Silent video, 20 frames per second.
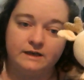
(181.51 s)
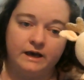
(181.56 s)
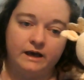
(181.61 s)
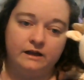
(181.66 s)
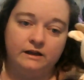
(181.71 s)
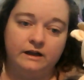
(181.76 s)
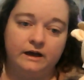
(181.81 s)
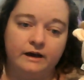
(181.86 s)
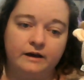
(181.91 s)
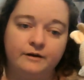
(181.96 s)

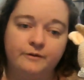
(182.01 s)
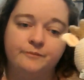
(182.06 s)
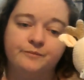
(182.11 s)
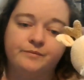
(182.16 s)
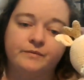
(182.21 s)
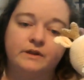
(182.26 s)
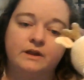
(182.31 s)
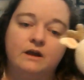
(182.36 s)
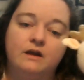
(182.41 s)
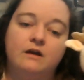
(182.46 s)
like,
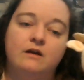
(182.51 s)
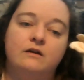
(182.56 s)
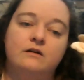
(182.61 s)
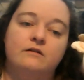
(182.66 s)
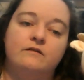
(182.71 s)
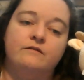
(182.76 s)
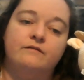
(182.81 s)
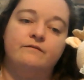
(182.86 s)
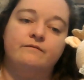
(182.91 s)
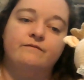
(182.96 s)

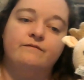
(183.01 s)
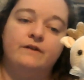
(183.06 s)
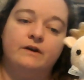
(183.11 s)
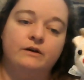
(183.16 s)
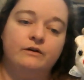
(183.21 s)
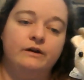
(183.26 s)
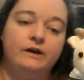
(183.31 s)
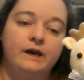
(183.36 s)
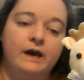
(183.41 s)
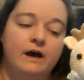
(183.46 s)

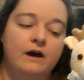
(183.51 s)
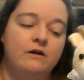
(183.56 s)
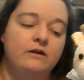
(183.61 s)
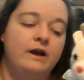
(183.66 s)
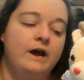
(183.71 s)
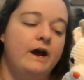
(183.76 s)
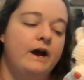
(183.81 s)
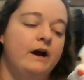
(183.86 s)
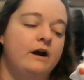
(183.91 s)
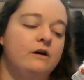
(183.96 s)
figuring out
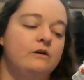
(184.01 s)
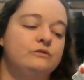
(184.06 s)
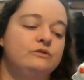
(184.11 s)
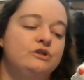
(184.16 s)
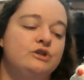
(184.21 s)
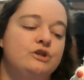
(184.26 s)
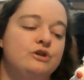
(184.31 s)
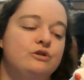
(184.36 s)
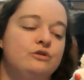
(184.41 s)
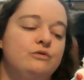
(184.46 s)
how
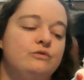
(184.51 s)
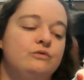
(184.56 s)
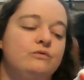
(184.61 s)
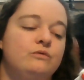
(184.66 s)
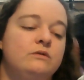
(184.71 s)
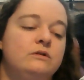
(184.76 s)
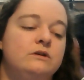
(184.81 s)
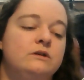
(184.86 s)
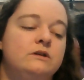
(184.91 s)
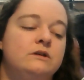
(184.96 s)

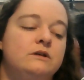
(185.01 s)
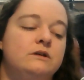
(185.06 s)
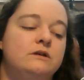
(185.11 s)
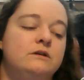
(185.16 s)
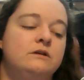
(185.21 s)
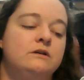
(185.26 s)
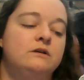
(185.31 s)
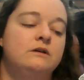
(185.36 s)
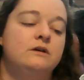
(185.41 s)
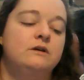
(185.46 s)
to
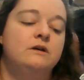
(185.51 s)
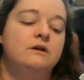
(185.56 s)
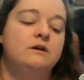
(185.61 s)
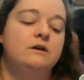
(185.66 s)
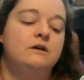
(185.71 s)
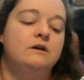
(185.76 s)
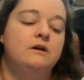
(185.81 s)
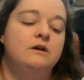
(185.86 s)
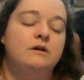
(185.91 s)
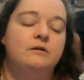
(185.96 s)

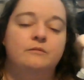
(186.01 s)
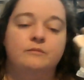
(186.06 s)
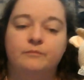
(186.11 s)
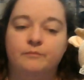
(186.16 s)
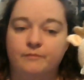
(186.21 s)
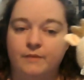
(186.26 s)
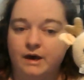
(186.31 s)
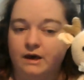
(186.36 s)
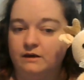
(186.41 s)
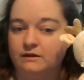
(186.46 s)

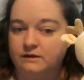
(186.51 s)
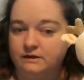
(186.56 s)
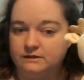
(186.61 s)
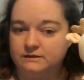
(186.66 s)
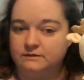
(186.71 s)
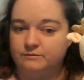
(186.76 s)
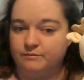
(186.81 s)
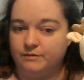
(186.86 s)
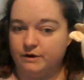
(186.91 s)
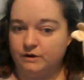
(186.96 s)
make
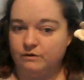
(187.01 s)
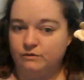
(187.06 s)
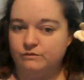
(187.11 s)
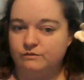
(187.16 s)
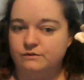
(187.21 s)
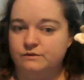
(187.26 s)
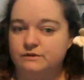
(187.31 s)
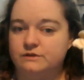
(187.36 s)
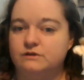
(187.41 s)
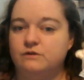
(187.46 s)
these
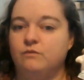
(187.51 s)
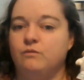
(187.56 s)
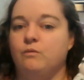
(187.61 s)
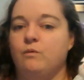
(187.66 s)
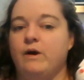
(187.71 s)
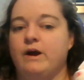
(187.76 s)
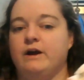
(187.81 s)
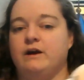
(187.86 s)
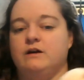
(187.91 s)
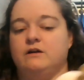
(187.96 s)
bows
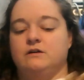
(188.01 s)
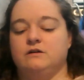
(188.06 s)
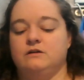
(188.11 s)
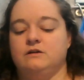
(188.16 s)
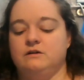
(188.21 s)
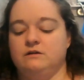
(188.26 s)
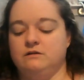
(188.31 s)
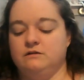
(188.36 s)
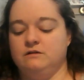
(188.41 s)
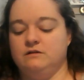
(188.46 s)
where
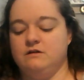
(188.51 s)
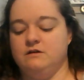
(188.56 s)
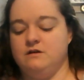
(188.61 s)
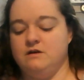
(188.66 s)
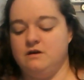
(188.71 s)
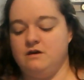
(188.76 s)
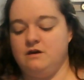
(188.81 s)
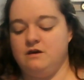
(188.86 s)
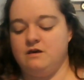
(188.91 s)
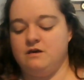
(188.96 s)

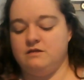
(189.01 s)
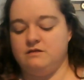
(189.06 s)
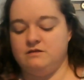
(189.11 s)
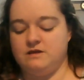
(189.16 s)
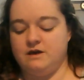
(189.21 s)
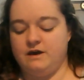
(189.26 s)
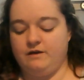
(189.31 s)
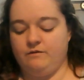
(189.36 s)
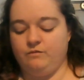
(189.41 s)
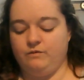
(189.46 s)

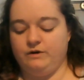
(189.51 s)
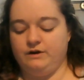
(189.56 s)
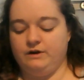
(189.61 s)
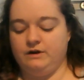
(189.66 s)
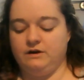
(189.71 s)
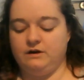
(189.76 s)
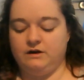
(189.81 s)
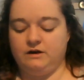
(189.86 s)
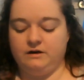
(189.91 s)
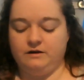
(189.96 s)
they would
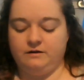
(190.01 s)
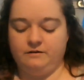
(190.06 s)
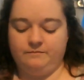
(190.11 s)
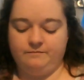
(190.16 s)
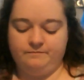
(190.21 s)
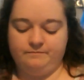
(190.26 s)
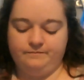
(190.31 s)
kind